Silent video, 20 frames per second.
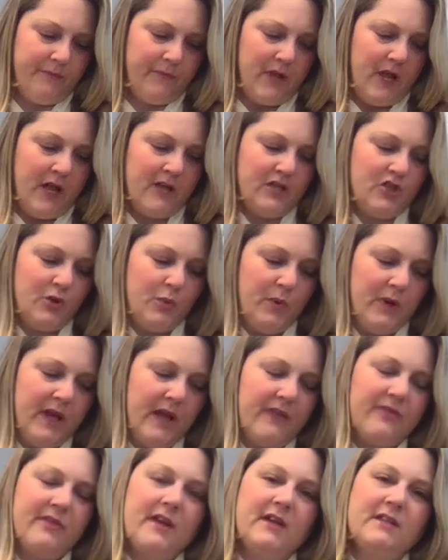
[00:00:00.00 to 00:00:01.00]
And so we
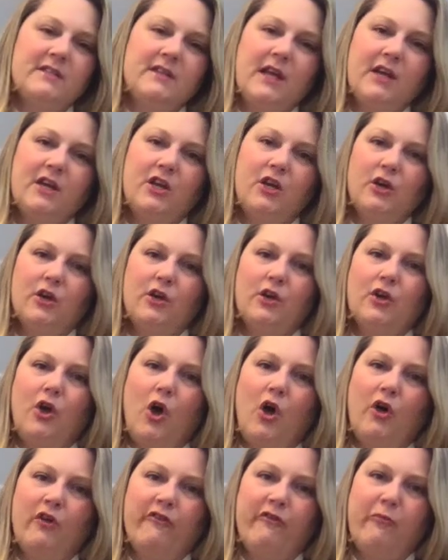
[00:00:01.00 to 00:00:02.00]
get things like
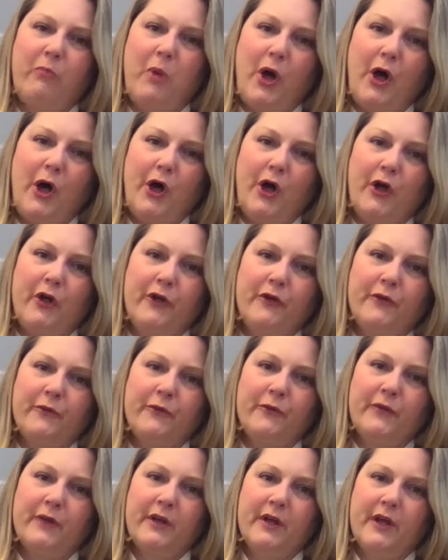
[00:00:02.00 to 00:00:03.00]
golf ball
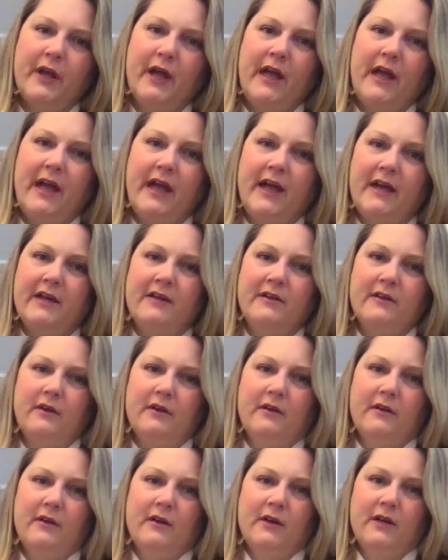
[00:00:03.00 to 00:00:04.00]
and
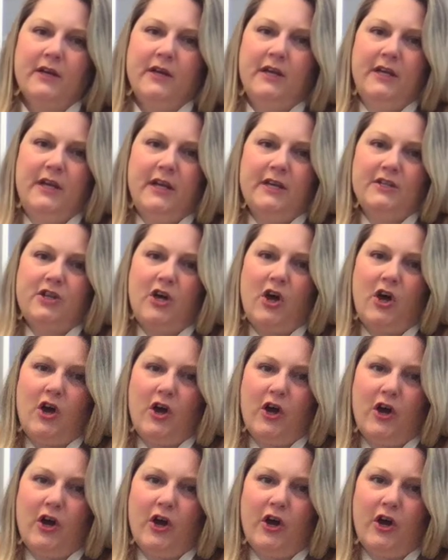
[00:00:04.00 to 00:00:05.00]

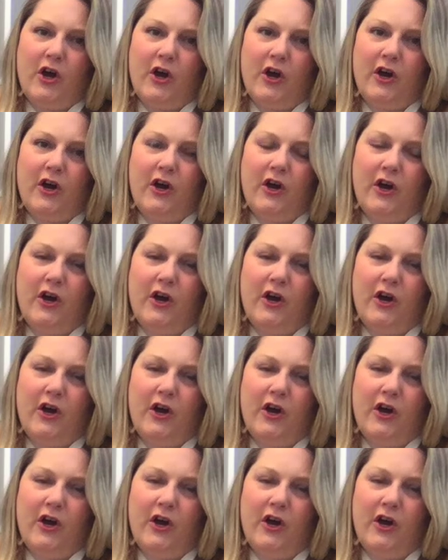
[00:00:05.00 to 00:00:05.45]
guitar